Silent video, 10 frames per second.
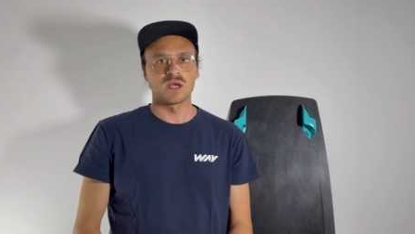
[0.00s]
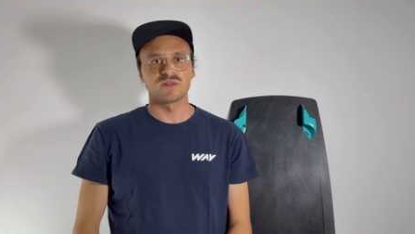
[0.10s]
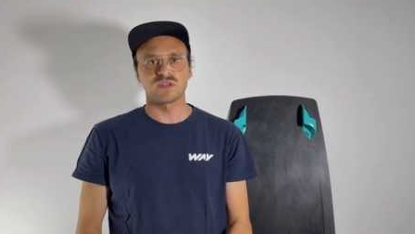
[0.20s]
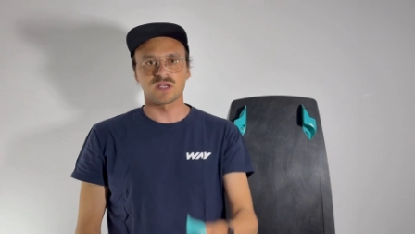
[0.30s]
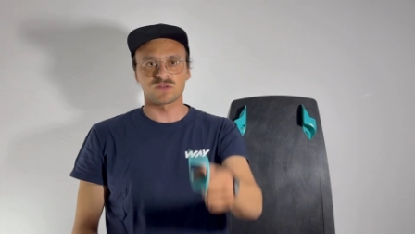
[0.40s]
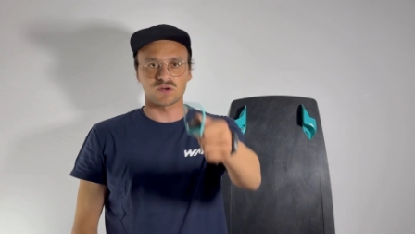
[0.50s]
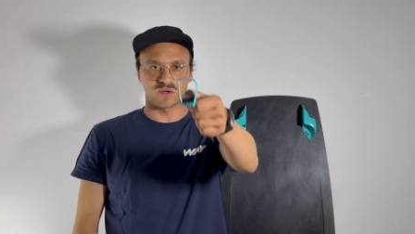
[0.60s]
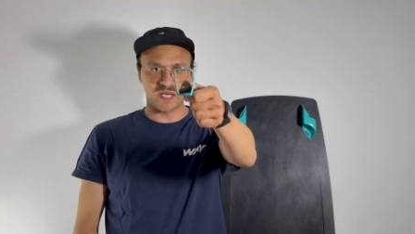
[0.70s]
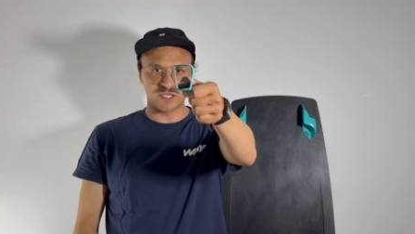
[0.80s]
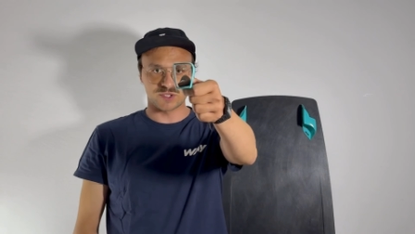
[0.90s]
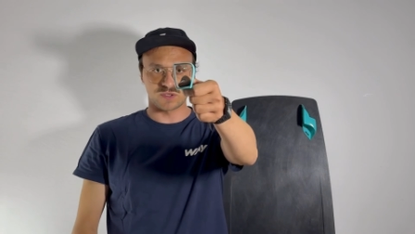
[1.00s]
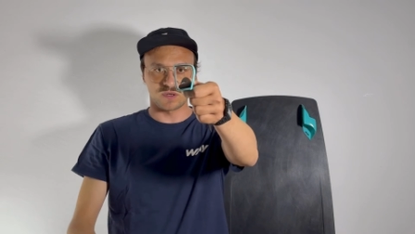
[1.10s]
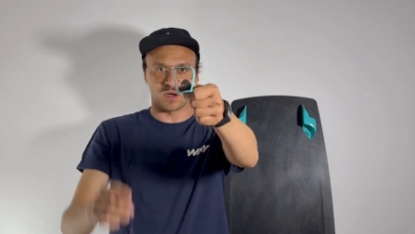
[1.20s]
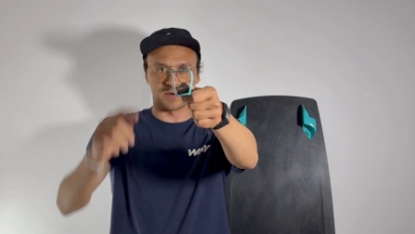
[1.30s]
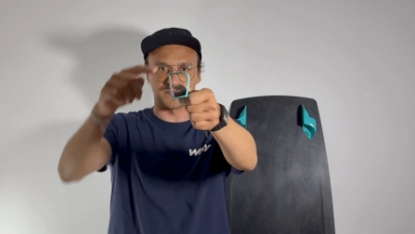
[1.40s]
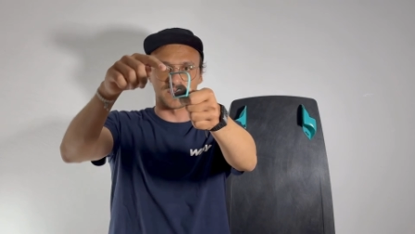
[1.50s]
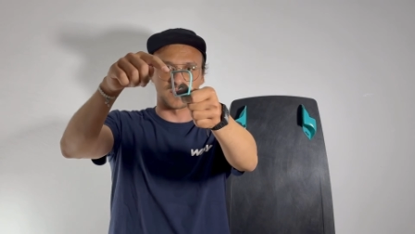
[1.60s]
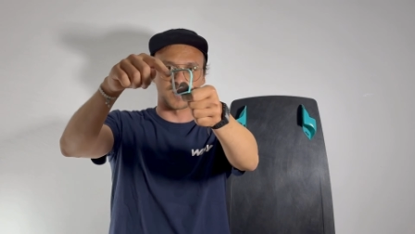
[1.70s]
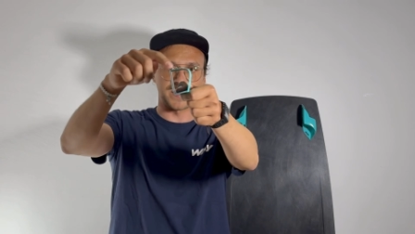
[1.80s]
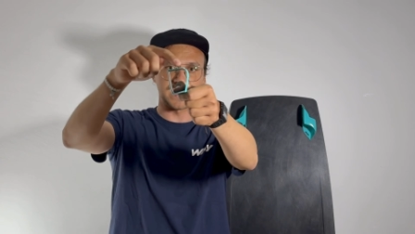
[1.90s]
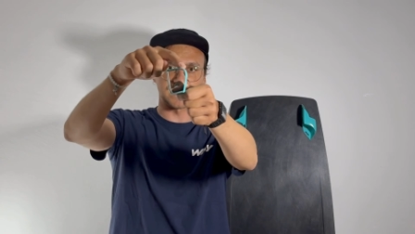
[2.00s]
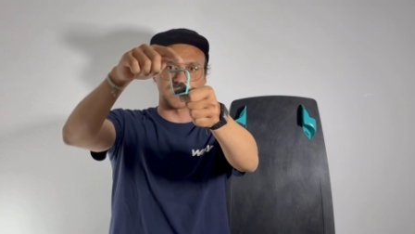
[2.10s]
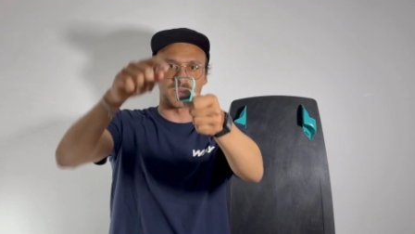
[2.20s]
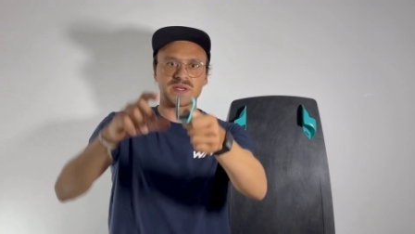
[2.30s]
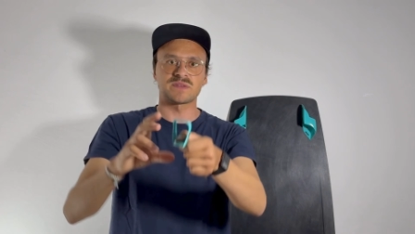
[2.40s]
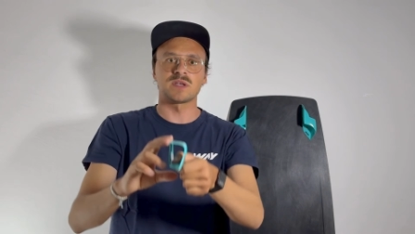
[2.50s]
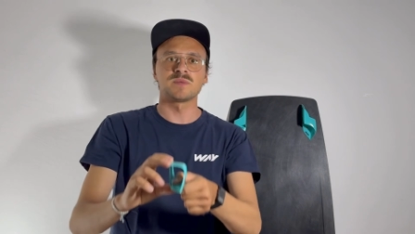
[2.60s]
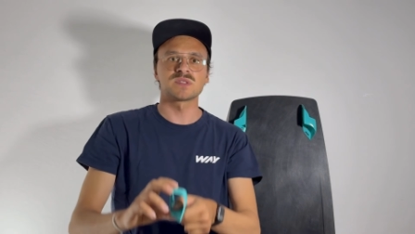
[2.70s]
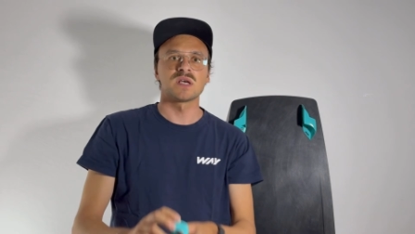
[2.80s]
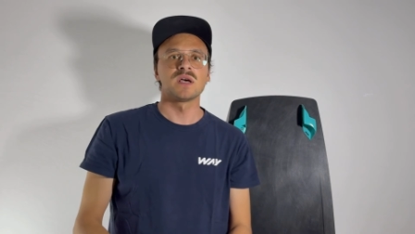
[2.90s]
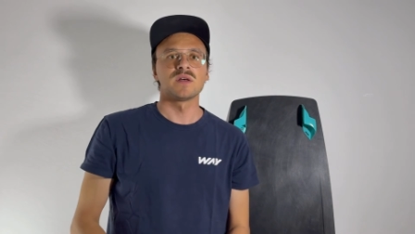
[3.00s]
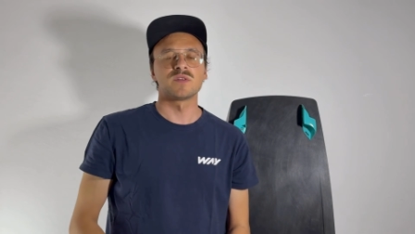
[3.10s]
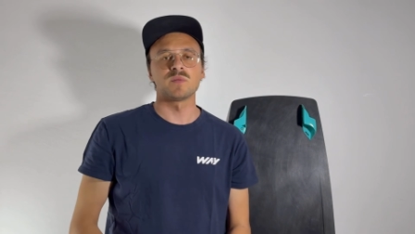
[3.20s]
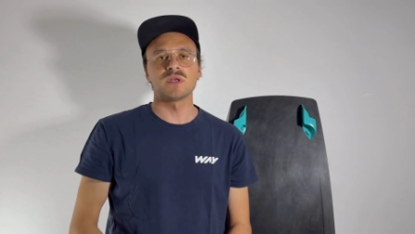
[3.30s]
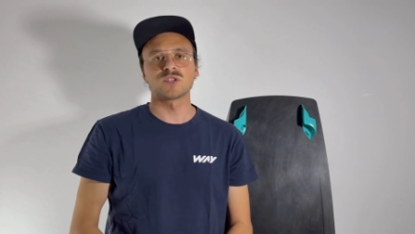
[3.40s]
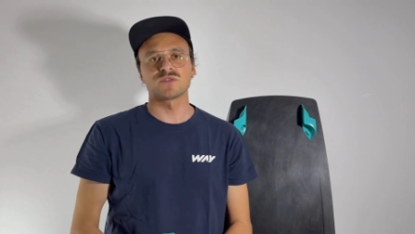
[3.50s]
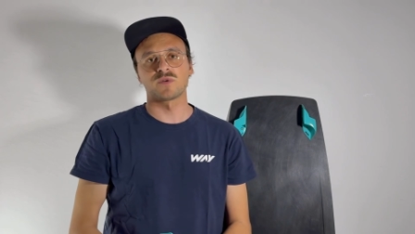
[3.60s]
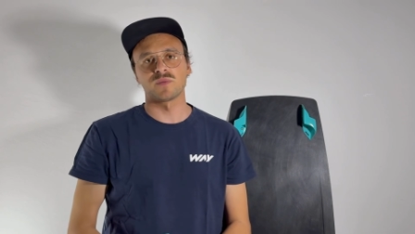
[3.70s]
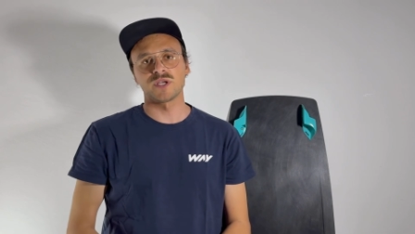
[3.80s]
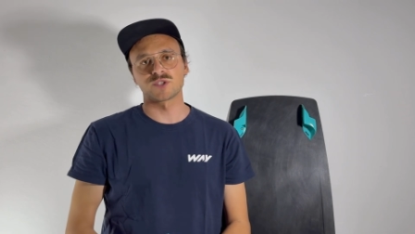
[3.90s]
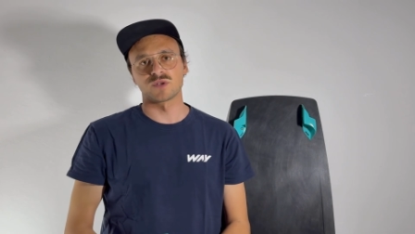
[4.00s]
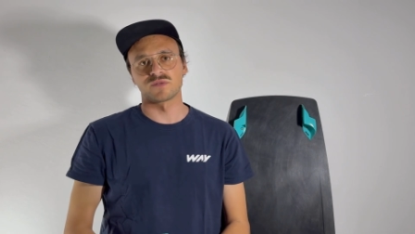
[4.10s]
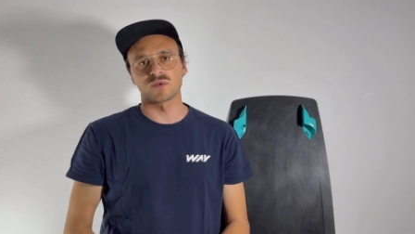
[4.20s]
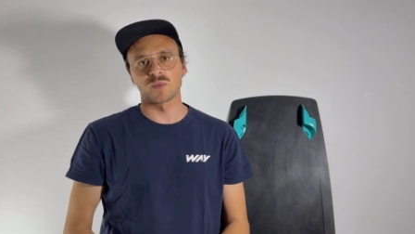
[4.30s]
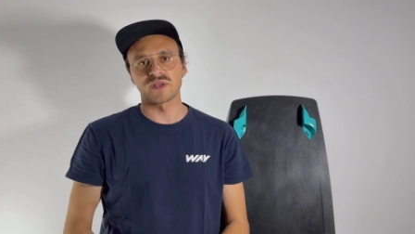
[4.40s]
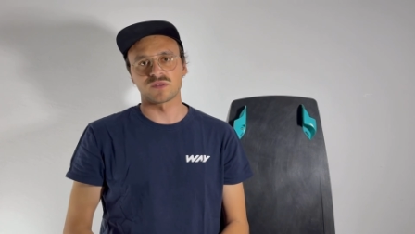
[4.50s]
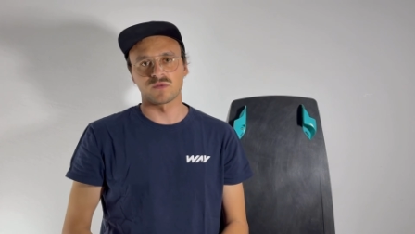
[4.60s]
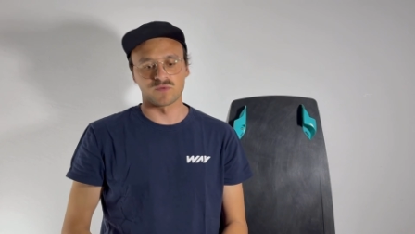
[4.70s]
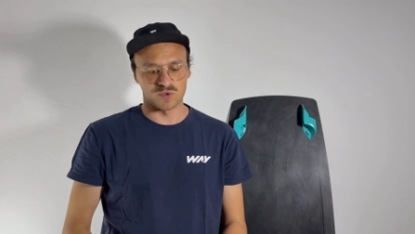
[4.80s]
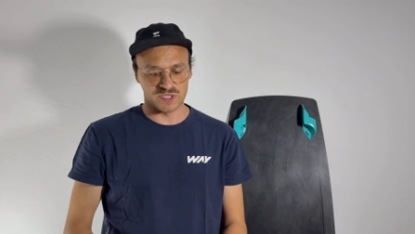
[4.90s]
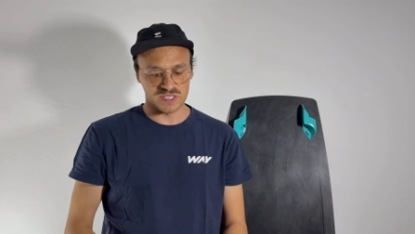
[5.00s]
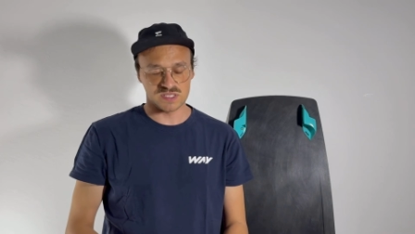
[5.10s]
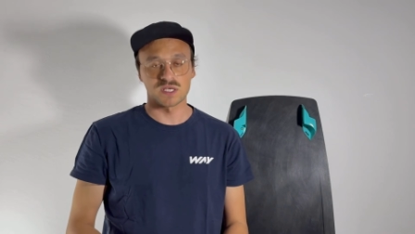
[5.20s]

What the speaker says: The interconnection of the two wings at the wingtips diminish the formation of the wingtip vortex